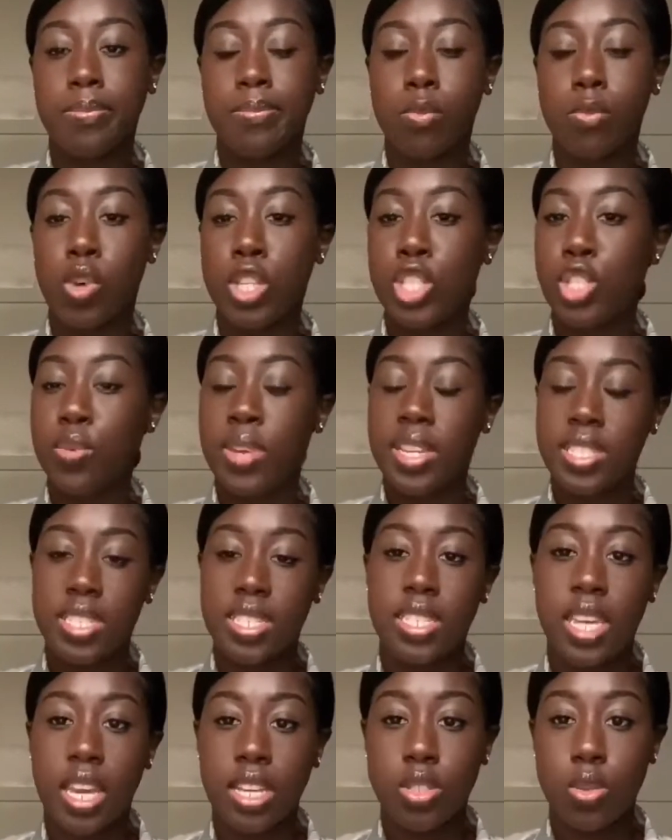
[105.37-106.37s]
once you get to
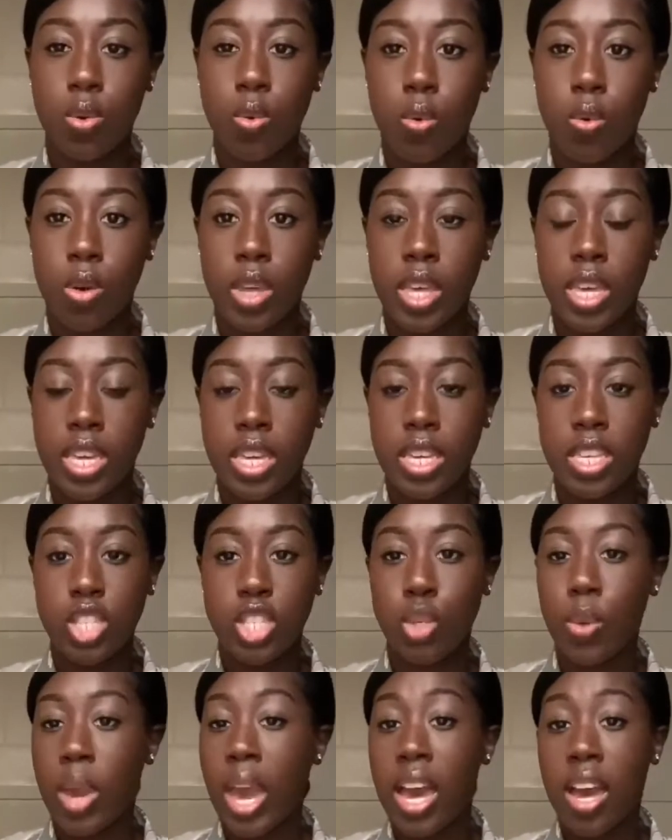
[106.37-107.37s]
tech school
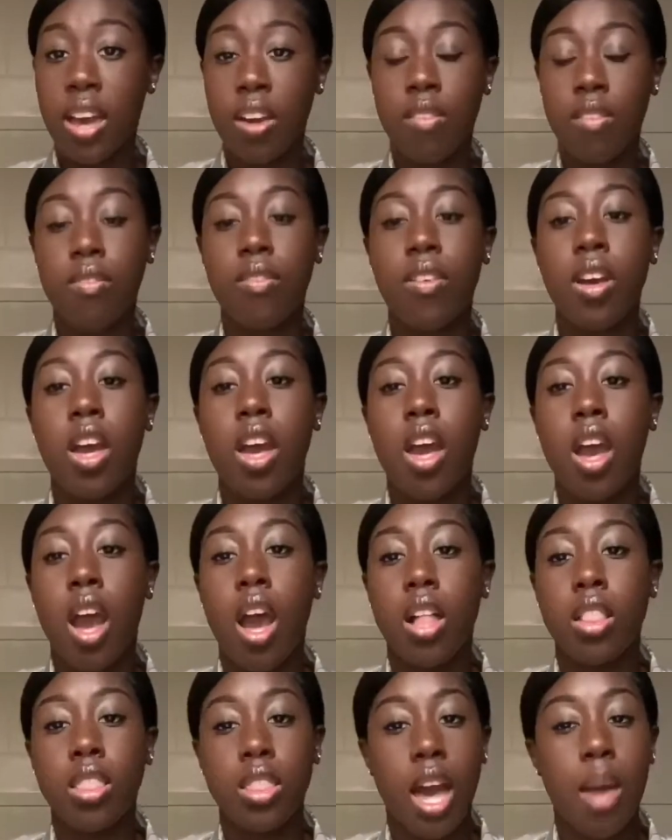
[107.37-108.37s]
is you have
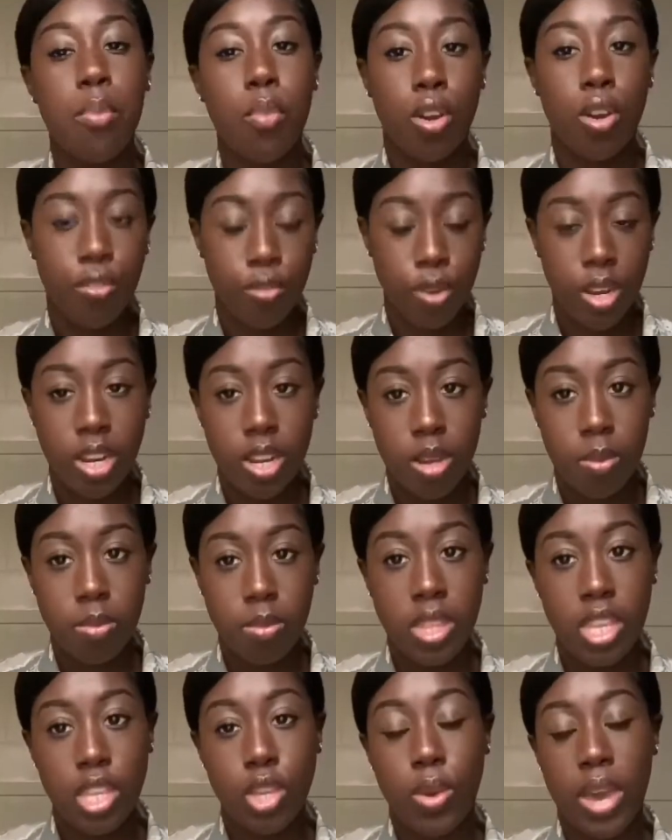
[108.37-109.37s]
a lot more freedom
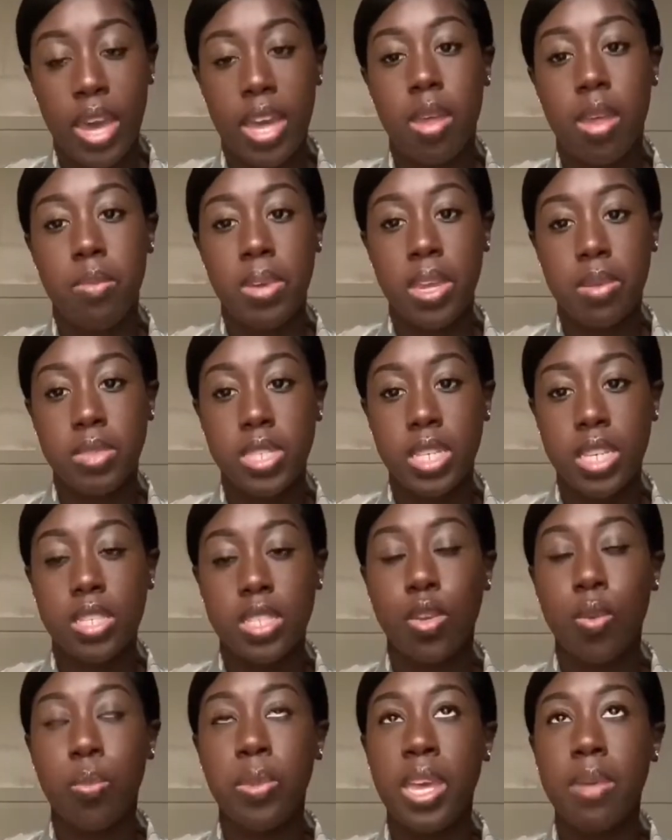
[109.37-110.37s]
than you had at BMT.
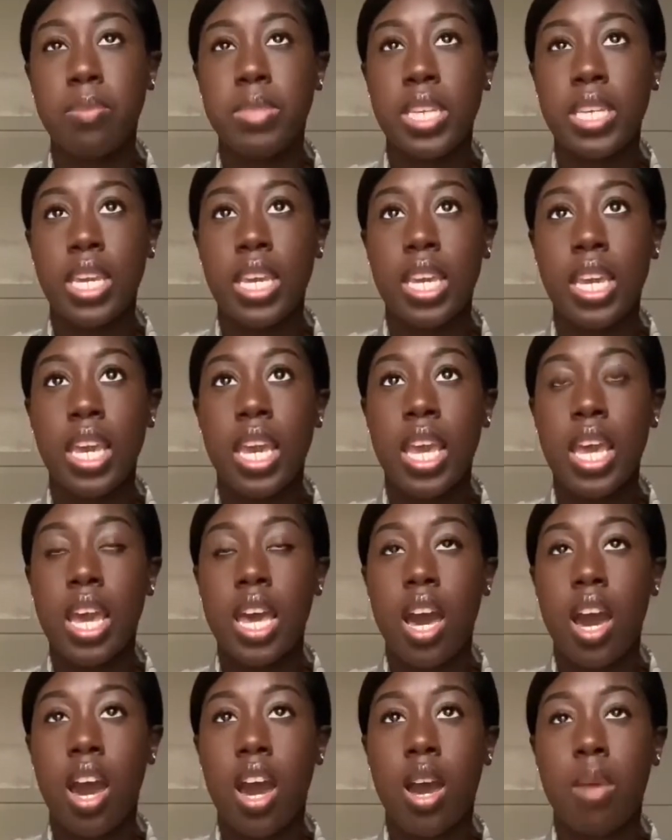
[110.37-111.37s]
So BMT,
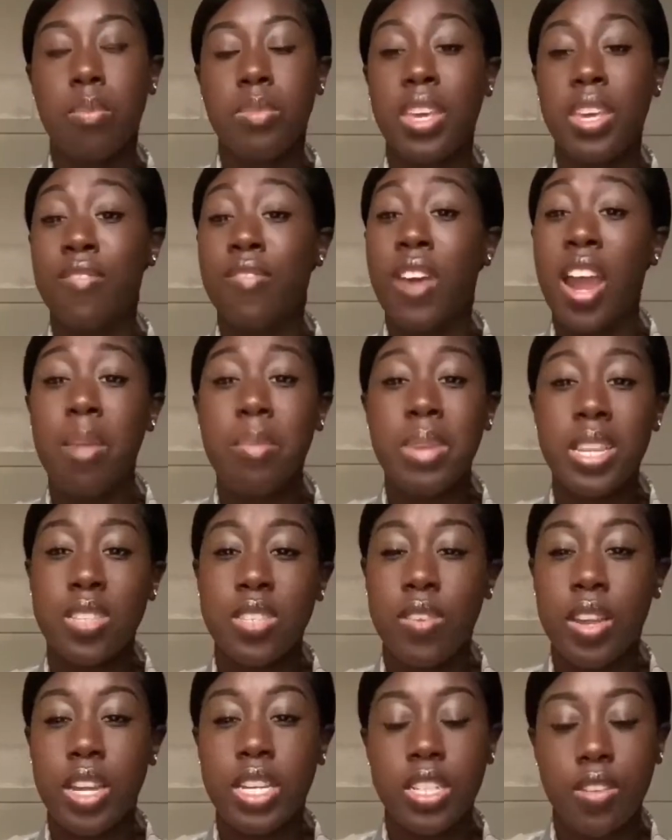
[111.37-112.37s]
um, the environment is
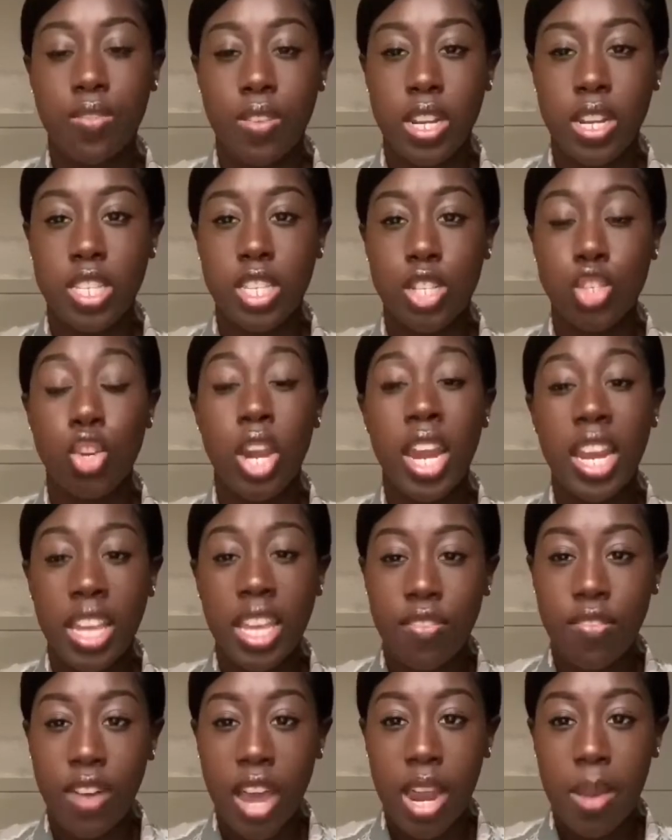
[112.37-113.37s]
very different. It's a training
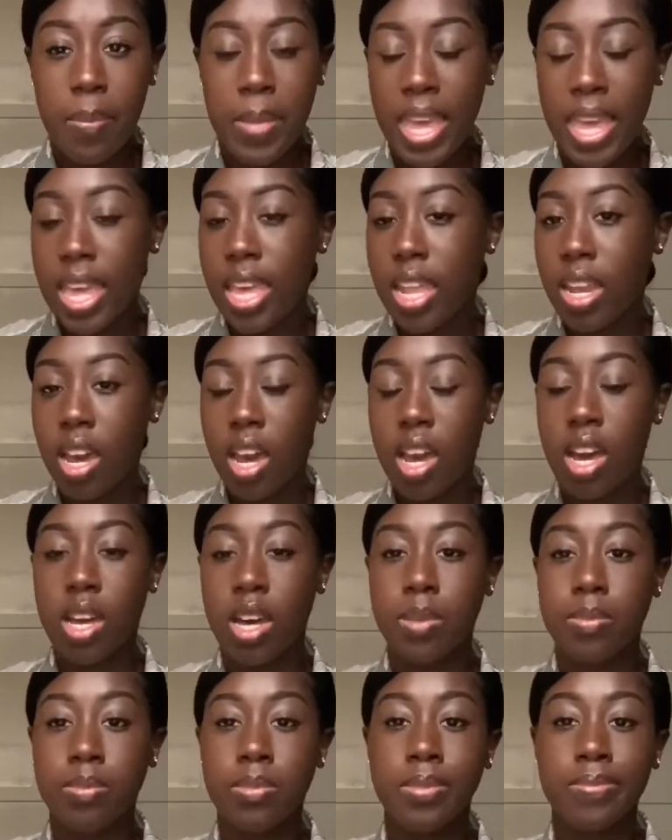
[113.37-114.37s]
environment.
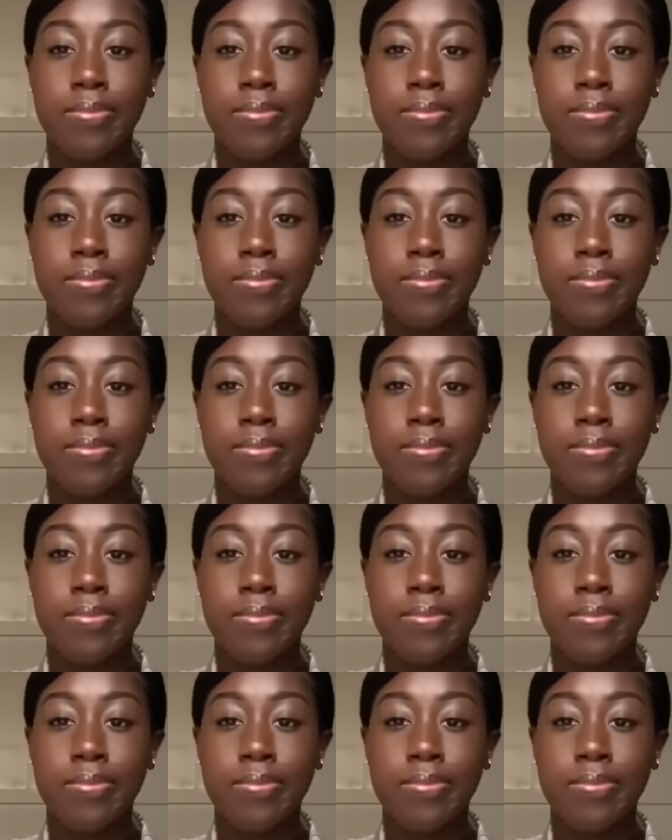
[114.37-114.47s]
Um,